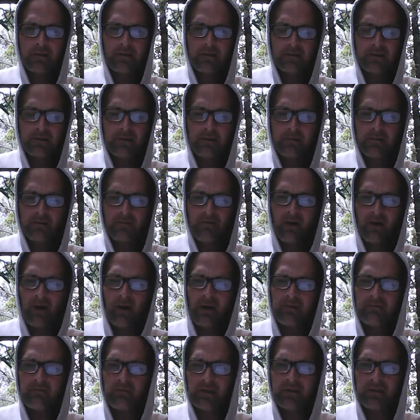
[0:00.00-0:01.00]
So if
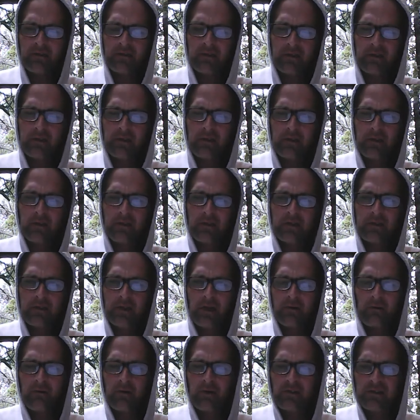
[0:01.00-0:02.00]
I've been
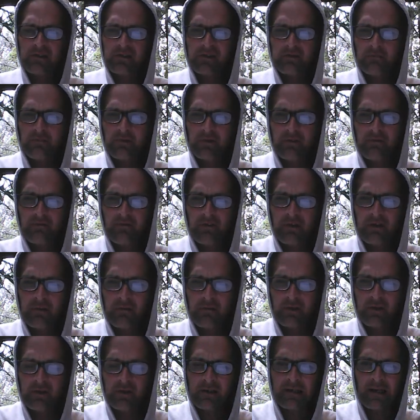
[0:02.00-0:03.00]
coerced to be
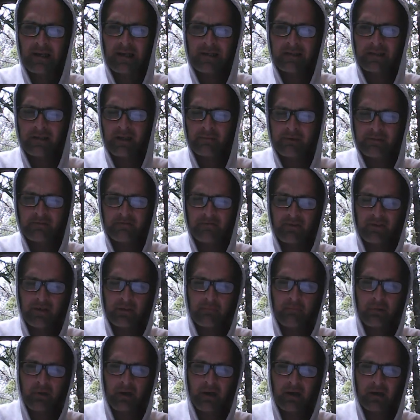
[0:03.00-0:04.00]
an economic
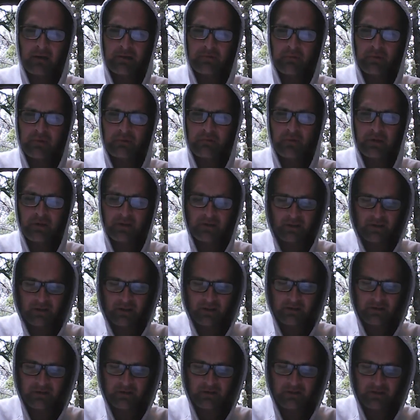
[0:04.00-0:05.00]
vampire in one way or the
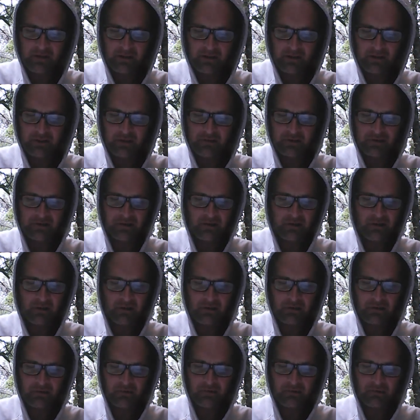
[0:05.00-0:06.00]
other, it's
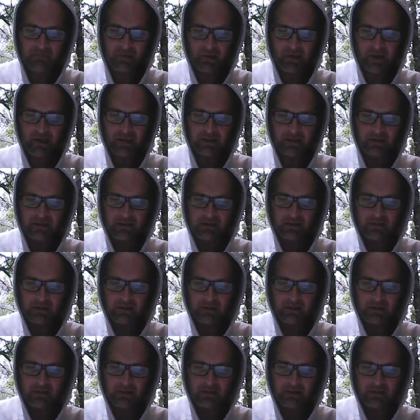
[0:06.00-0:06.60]
all going back.